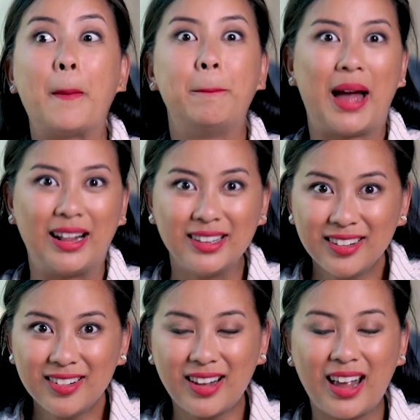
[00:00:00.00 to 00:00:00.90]

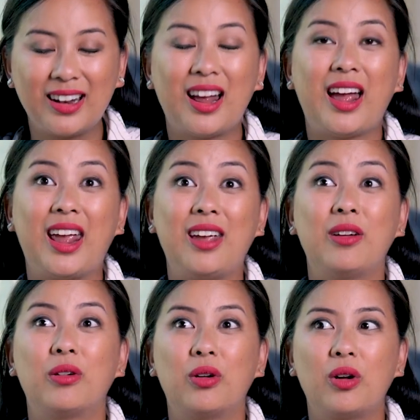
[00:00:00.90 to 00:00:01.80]
balance and
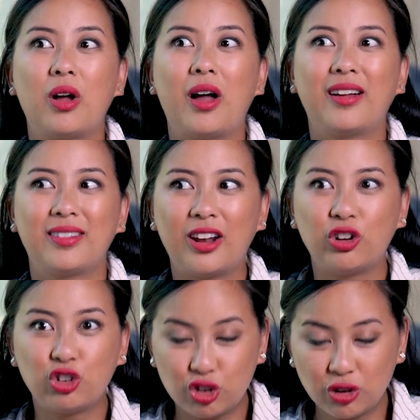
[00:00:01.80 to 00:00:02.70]
an
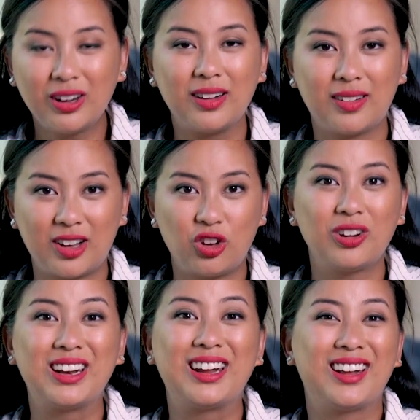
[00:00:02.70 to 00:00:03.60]
assurance that you're
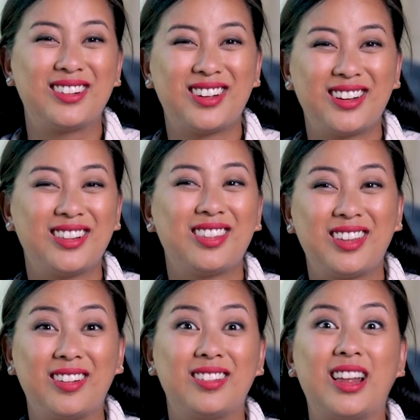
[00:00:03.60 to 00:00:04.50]
gonna get done the
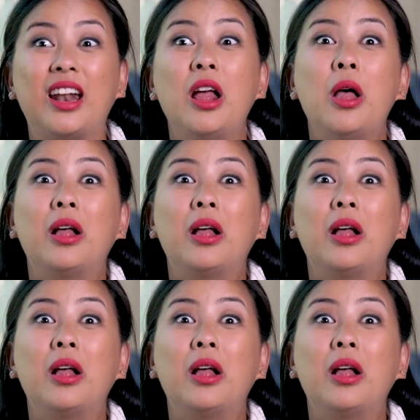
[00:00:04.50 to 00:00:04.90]
things that